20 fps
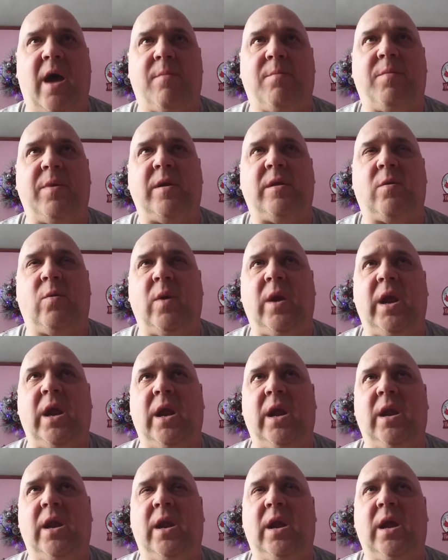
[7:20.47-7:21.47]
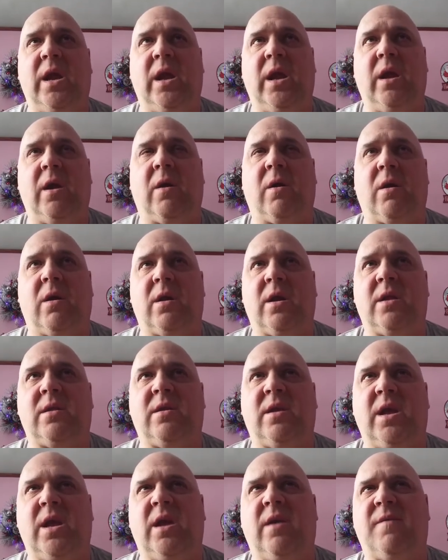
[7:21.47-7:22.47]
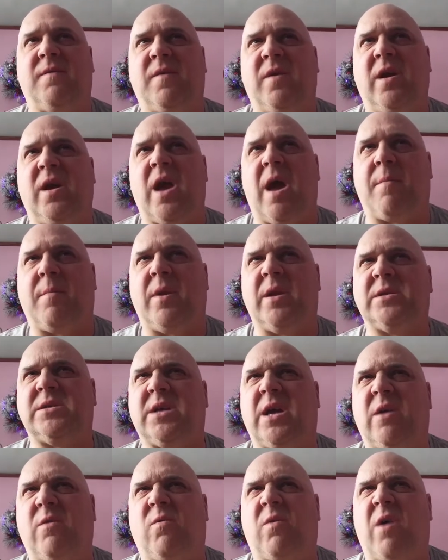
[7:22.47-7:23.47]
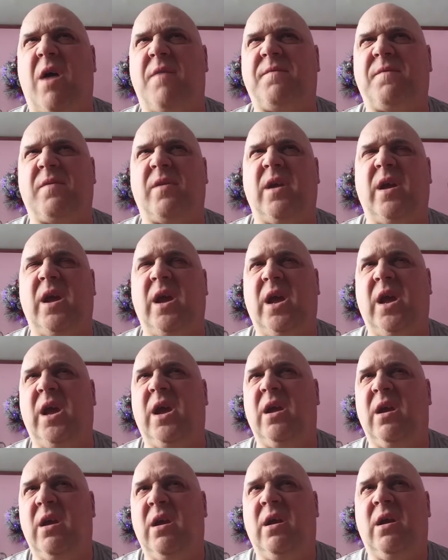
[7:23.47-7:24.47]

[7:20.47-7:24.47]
Between here and the TV, I'm going to say roughly